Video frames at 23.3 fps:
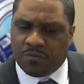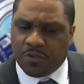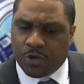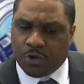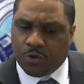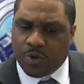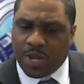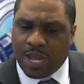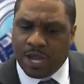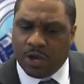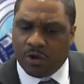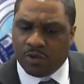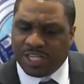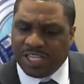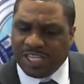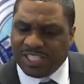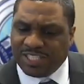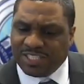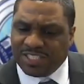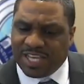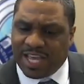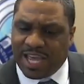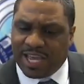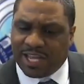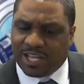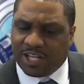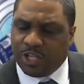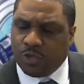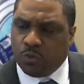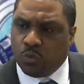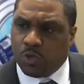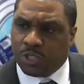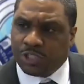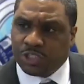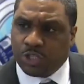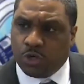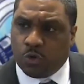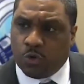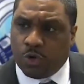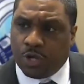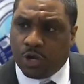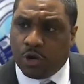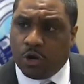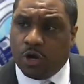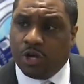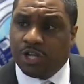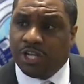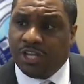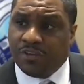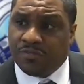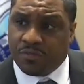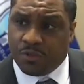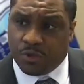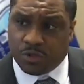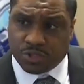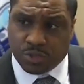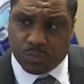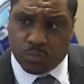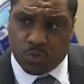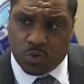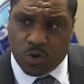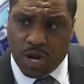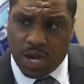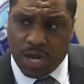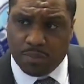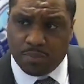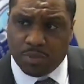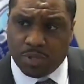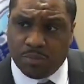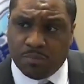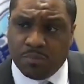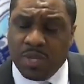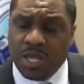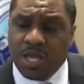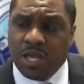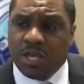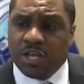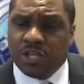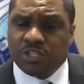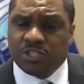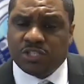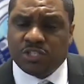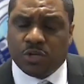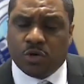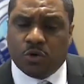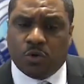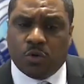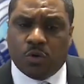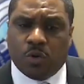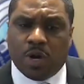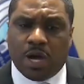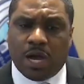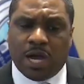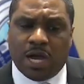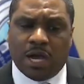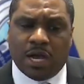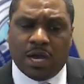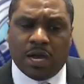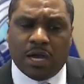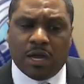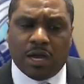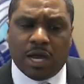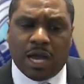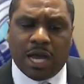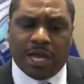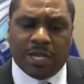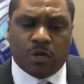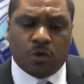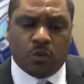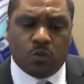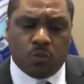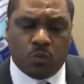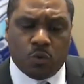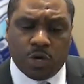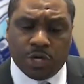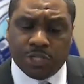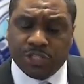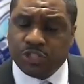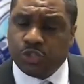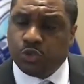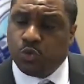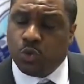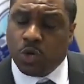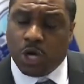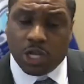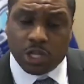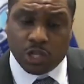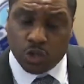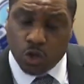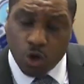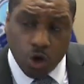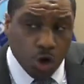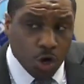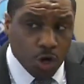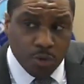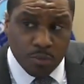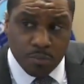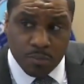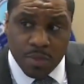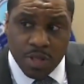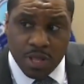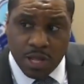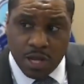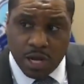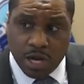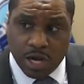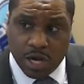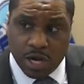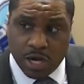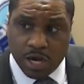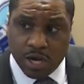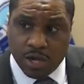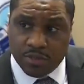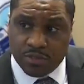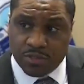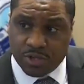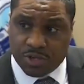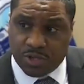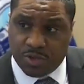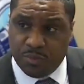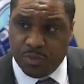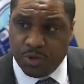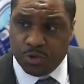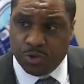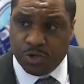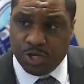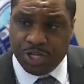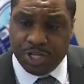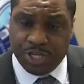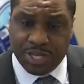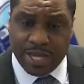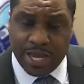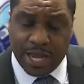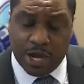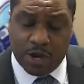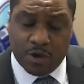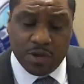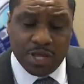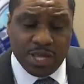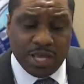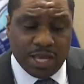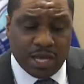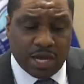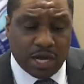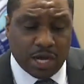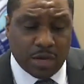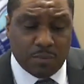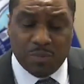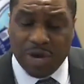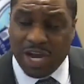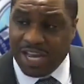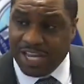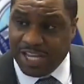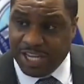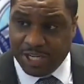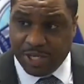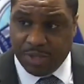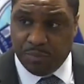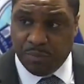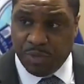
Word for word: figure out exactly what's going on if there's a problem. So uh, I don't want to alarm uh, the community now uh, by any